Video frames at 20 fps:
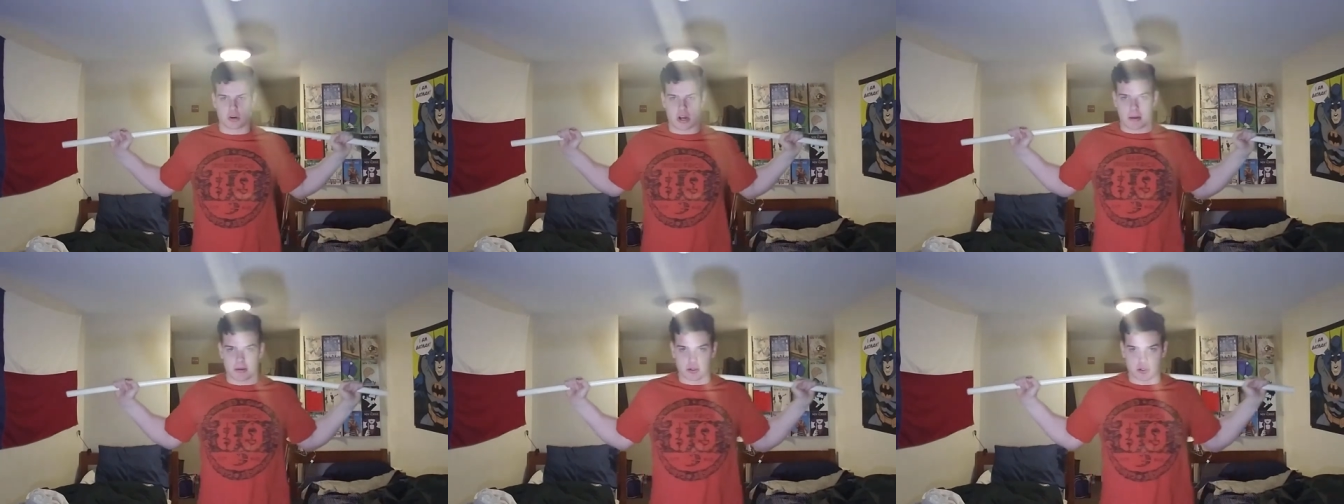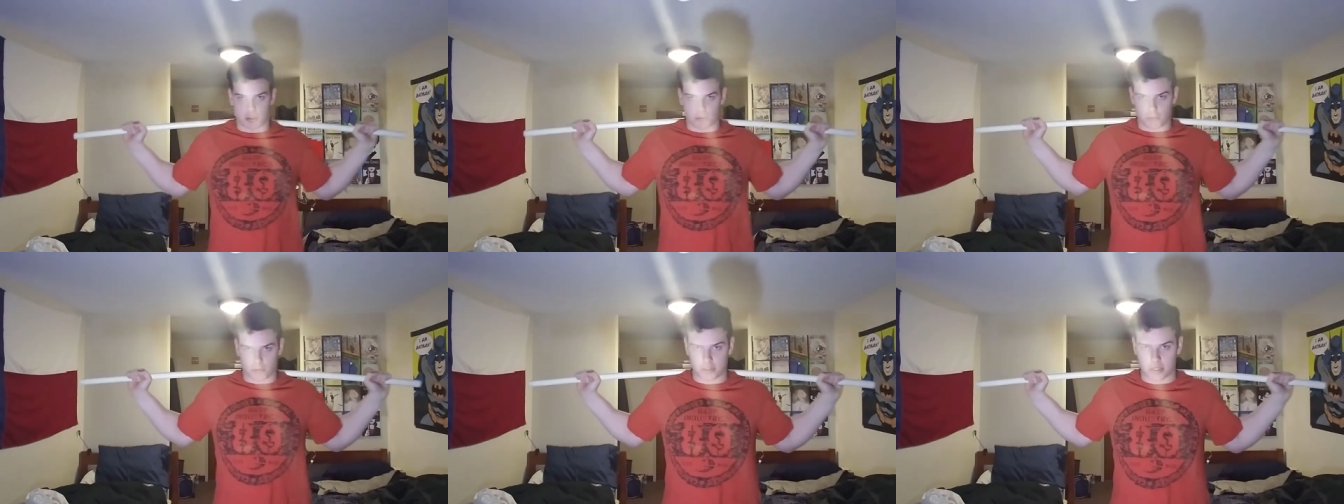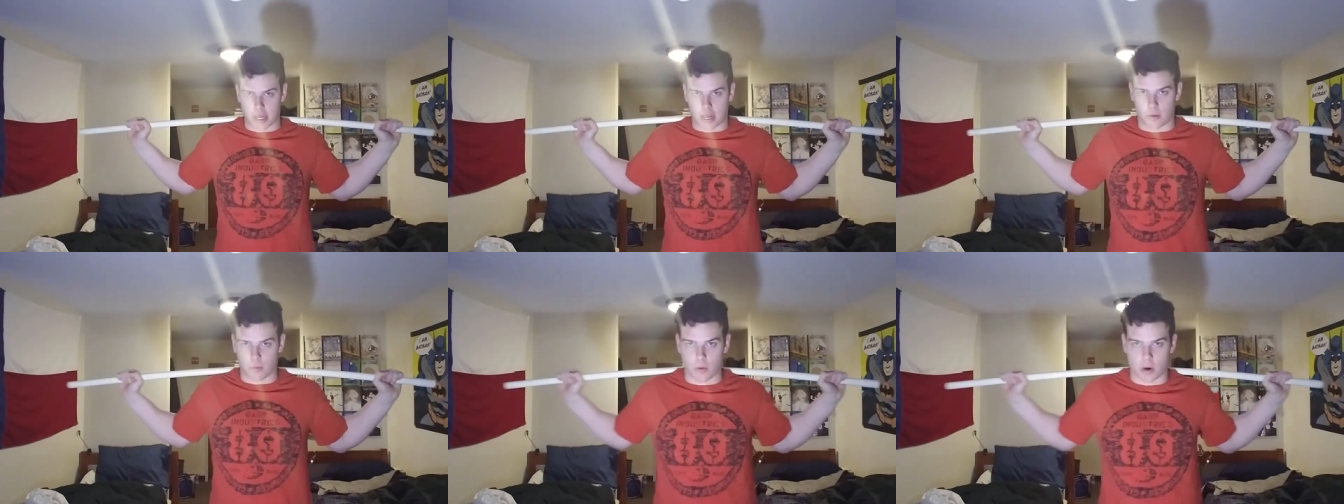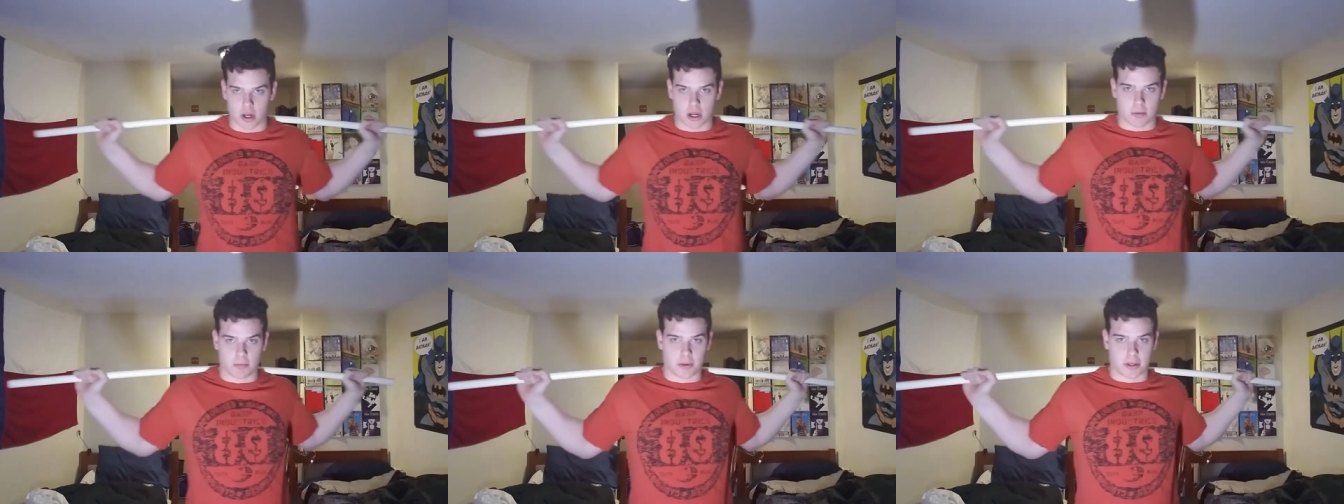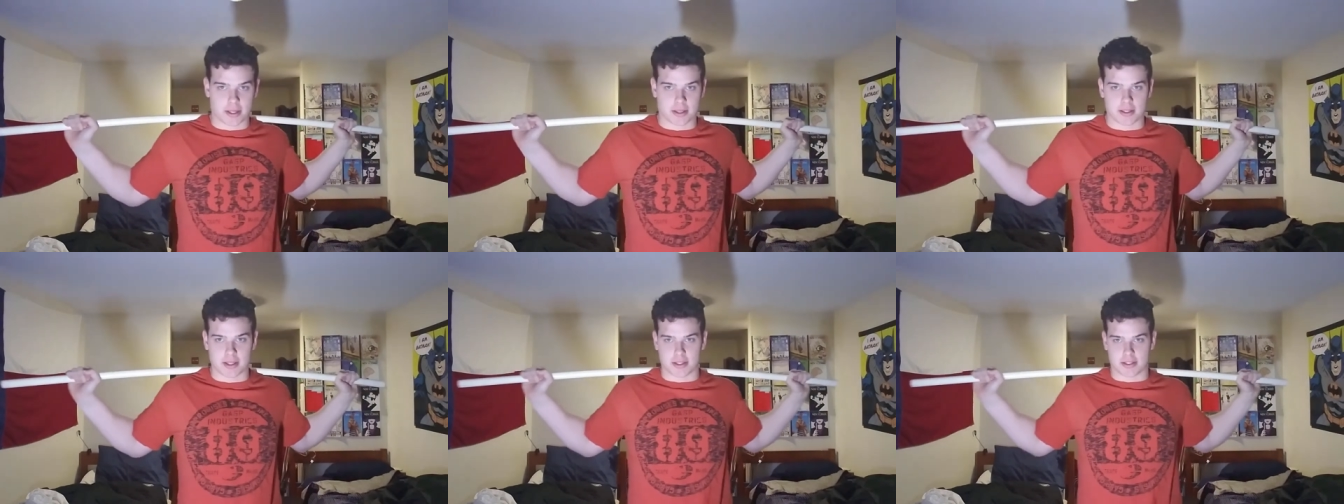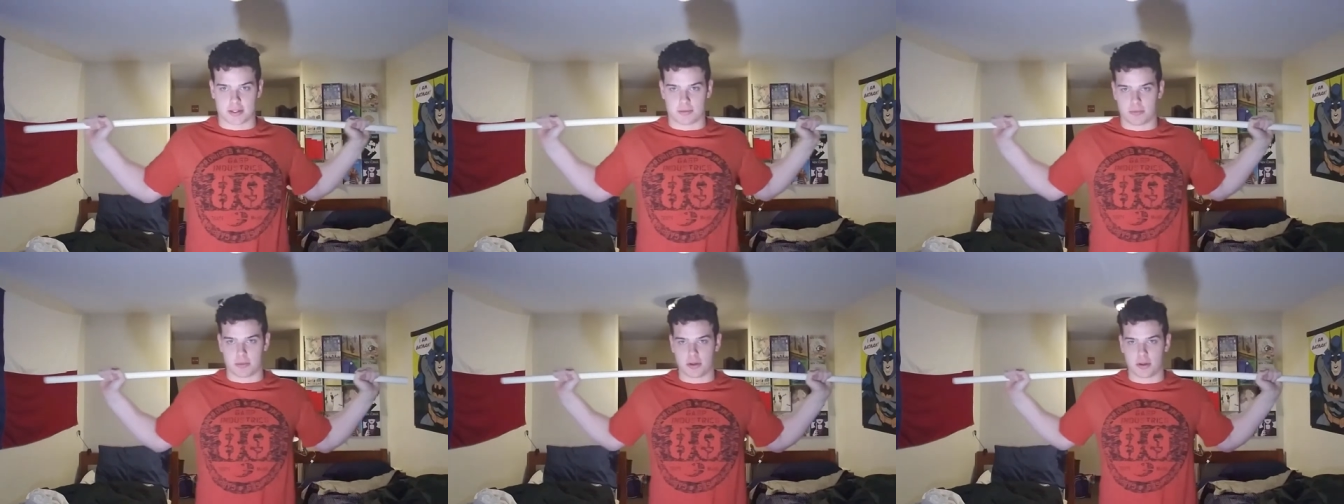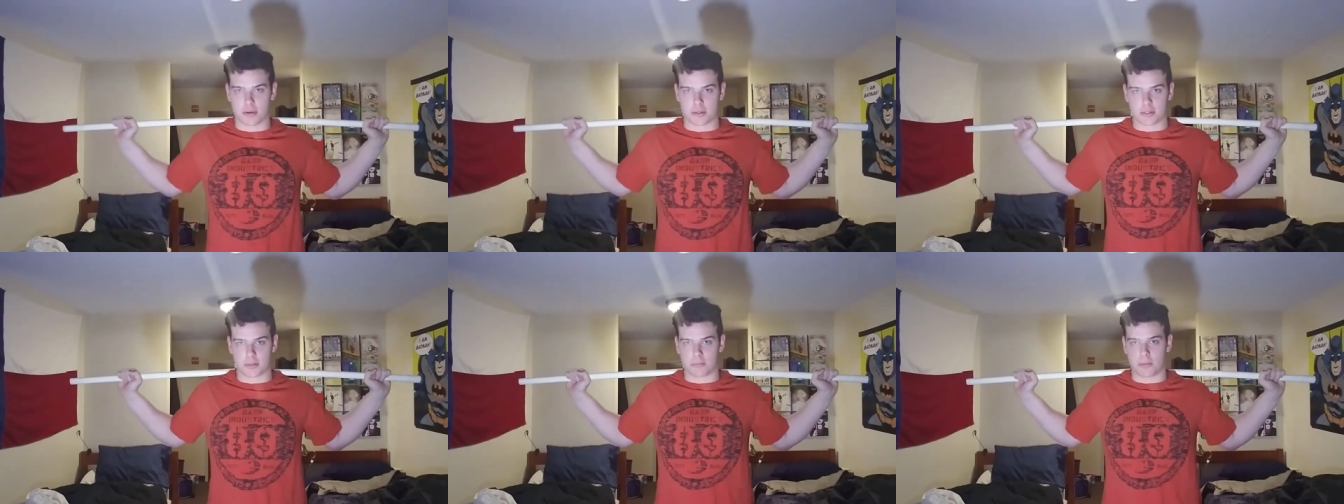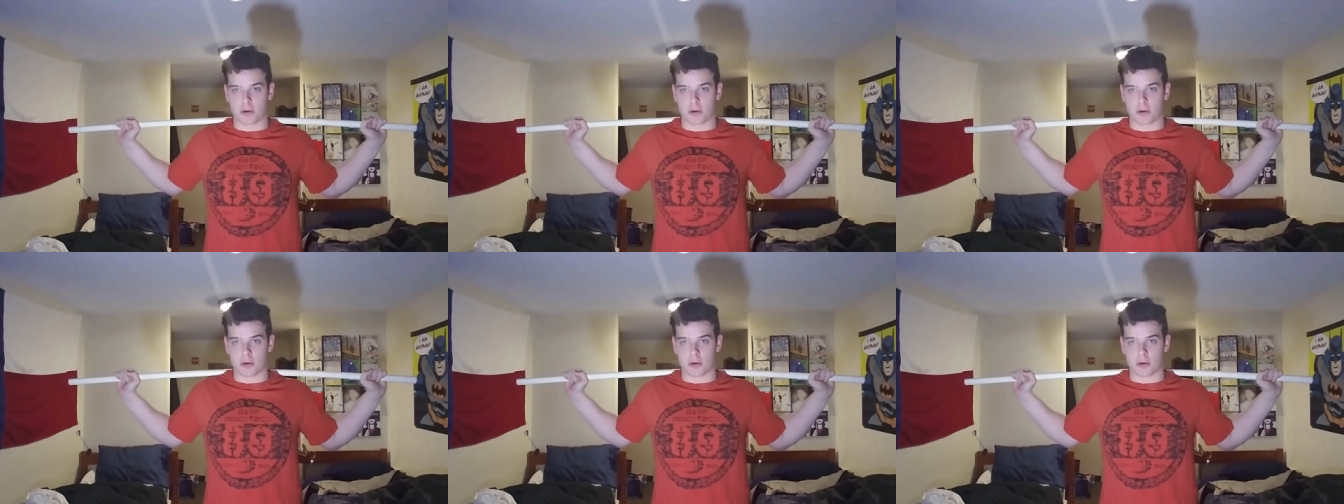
grab it super tight and walk up like this, but notice the